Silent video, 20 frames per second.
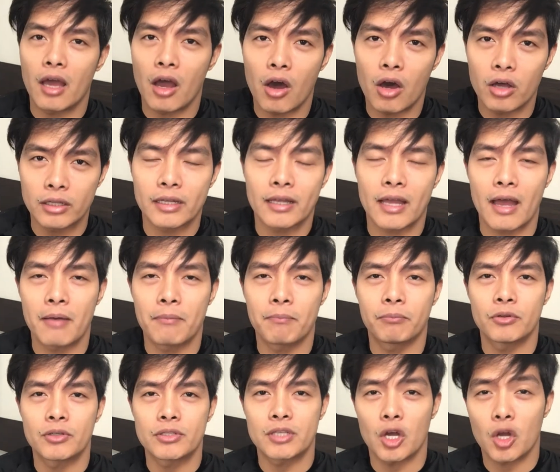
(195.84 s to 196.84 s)

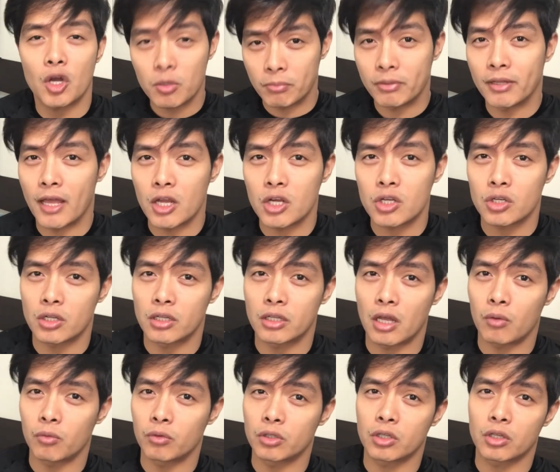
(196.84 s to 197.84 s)
on-campus accommodation,
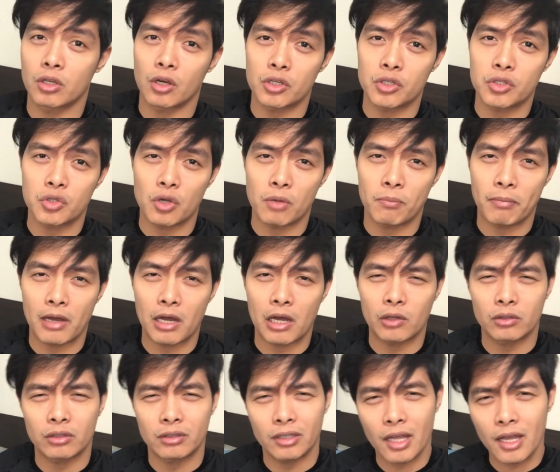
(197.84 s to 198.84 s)
that would cost you
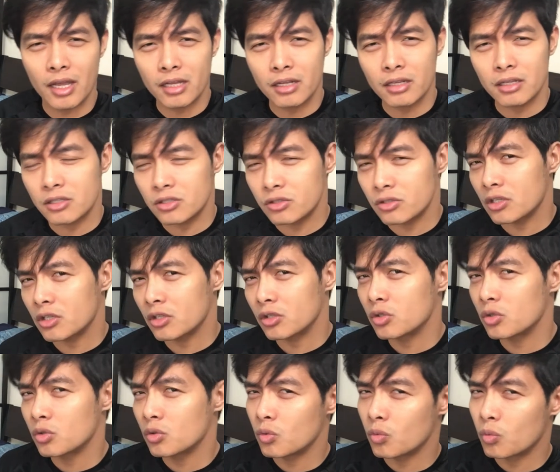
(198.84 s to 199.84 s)
about
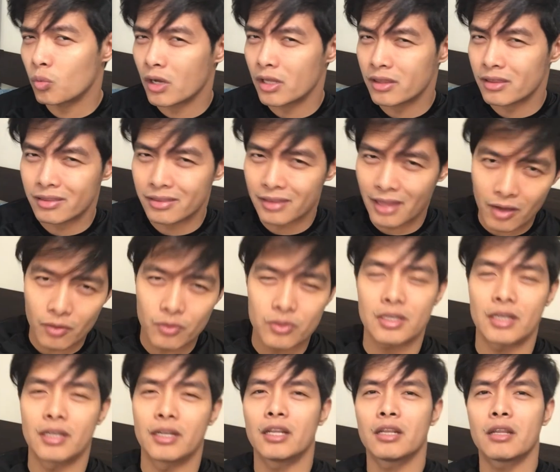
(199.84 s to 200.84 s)
900 to 1,000.
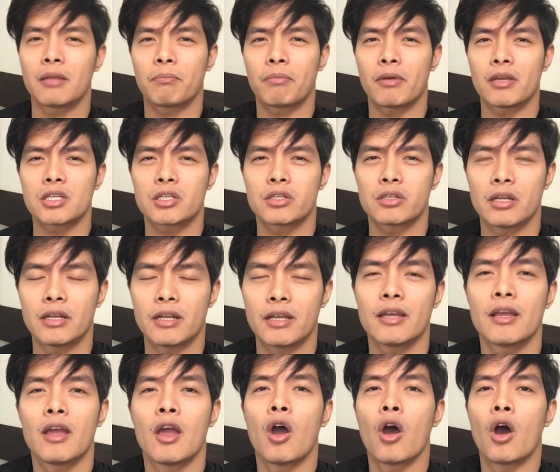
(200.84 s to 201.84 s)
It depends
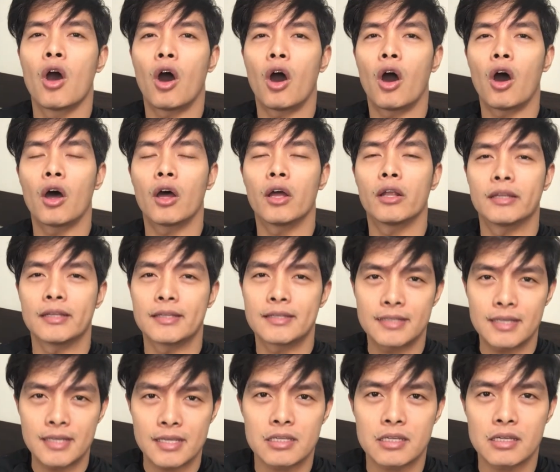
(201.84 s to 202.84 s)
really on the
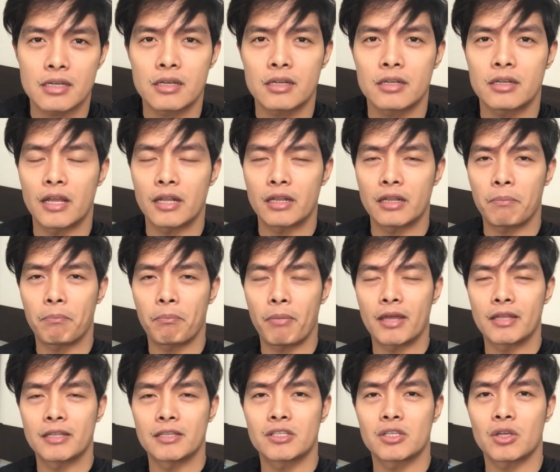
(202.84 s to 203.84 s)
season, it
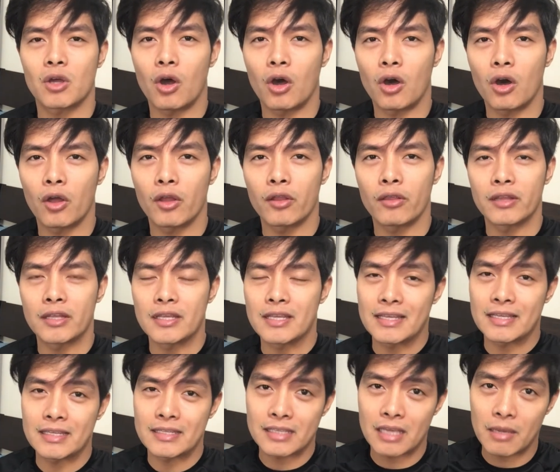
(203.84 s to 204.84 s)
depends on
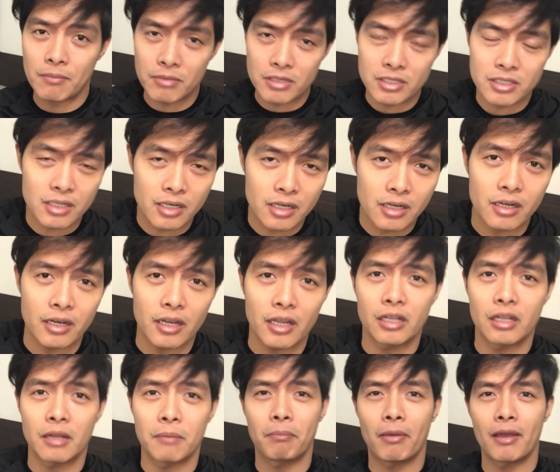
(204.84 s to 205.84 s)
the semester,
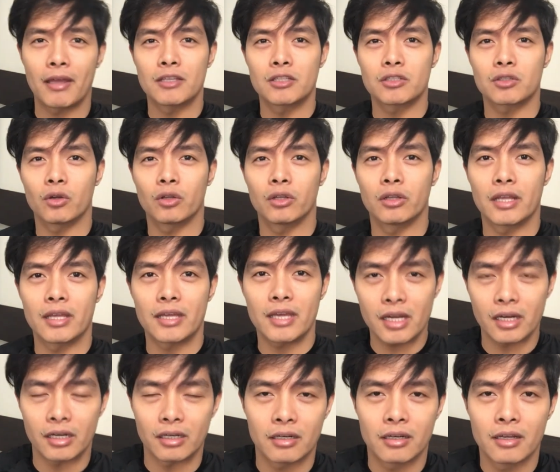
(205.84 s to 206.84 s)
it depends on the
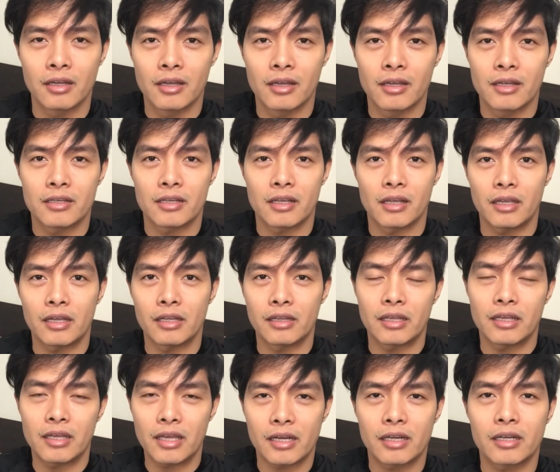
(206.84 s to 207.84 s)
year. In
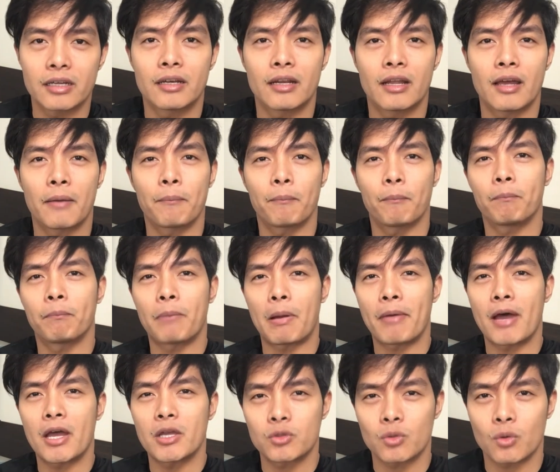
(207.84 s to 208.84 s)
the year na
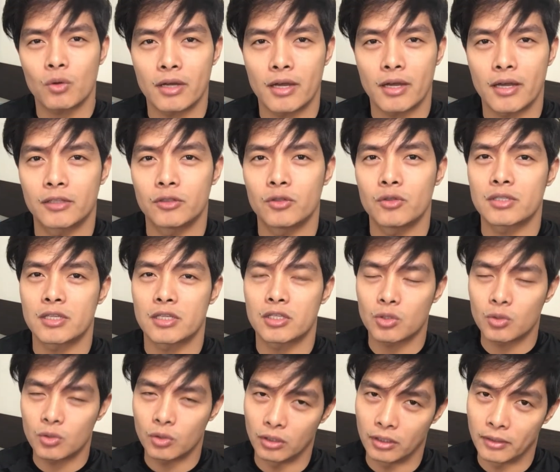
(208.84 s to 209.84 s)
papasok ka dun sa
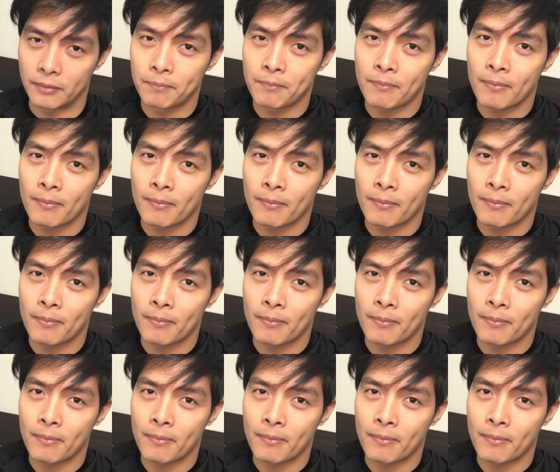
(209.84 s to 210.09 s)
school.